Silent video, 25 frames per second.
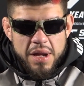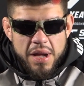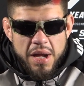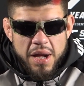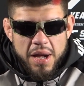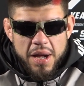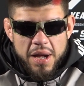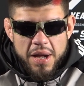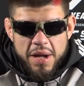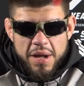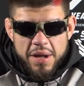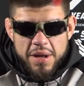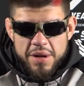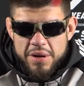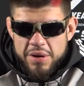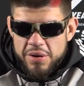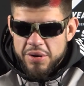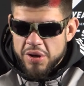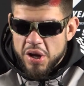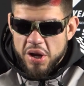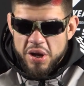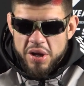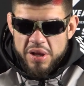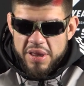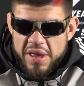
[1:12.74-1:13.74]

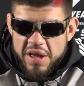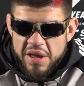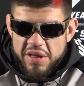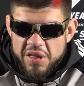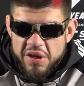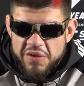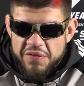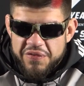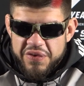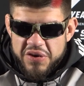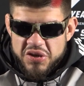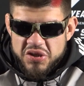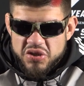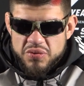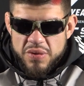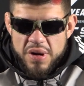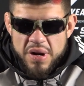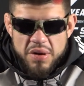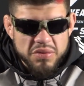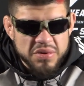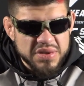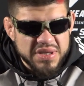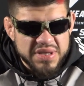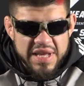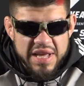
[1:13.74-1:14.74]
No, the first
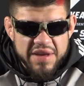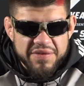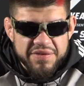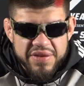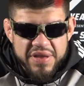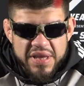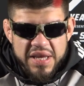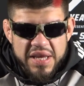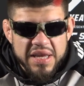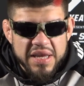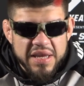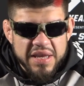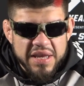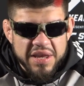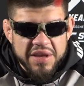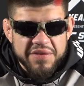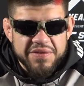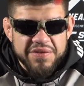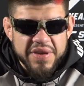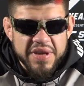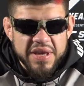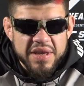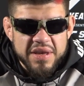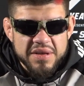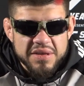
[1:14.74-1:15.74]
round was definitely
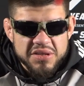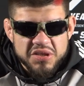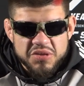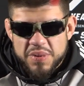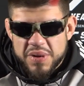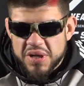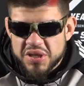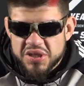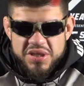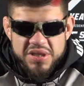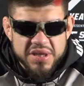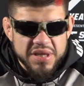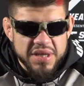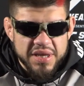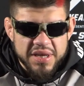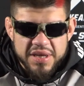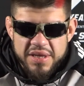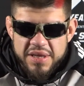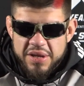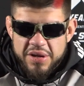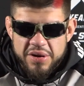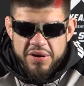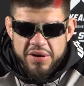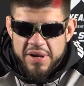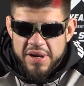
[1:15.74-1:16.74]
iffy, especially,
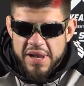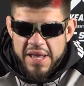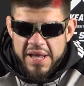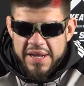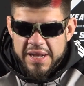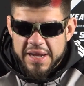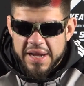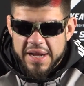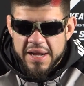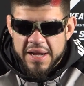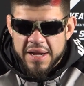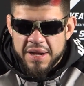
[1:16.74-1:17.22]
you know, like,